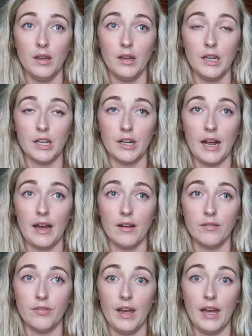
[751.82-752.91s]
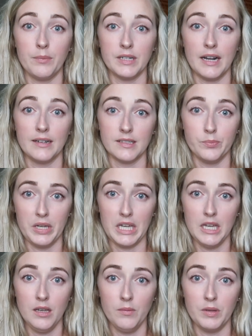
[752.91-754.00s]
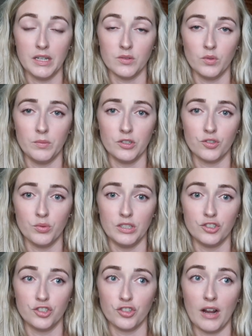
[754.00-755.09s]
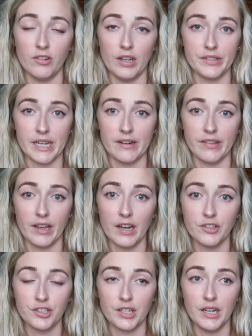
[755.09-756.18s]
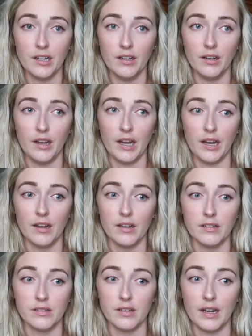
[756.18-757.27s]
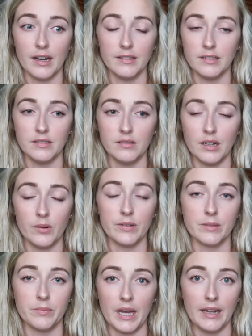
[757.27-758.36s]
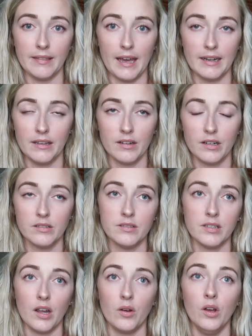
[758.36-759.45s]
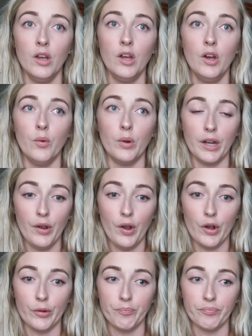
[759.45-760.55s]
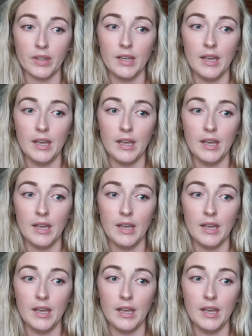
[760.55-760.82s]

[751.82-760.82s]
he could have hepatitis B because we just traveled outside of the country, and I wasn't buying that either. So we go home,